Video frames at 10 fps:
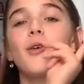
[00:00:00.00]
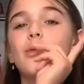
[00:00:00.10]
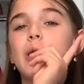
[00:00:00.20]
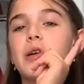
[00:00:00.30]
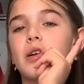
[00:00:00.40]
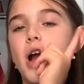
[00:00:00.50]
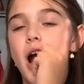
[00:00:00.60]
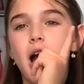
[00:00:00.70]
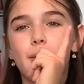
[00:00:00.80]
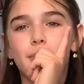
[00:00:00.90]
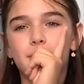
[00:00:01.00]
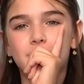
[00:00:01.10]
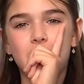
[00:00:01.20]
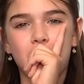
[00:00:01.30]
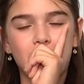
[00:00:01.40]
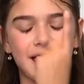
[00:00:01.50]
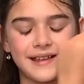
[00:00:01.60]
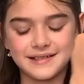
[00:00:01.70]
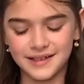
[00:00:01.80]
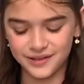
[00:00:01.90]
where
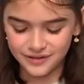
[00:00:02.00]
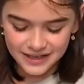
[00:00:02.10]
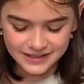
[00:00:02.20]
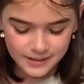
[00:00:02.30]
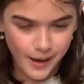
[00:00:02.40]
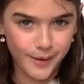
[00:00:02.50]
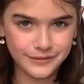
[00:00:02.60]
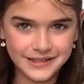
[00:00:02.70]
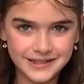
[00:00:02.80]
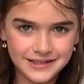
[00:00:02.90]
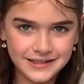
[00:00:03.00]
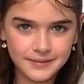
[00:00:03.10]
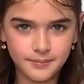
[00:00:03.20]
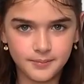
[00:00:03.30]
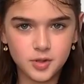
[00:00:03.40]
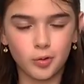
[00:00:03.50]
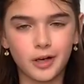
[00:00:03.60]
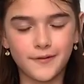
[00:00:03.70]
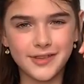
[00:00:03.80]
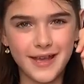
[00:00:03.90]
I tell you guys about tour
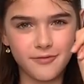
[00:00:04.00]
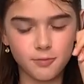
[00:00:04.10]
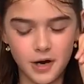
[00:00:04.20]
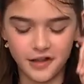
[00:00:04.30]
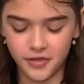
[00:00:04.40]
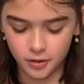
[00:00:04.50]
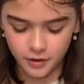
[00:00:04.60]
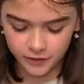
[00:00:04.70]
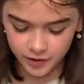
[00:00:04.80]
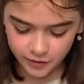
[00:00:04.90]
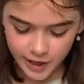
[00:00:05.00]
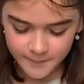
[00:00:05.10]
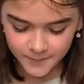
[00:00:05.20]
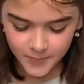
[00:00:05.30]
of Sam's Market and the refillery.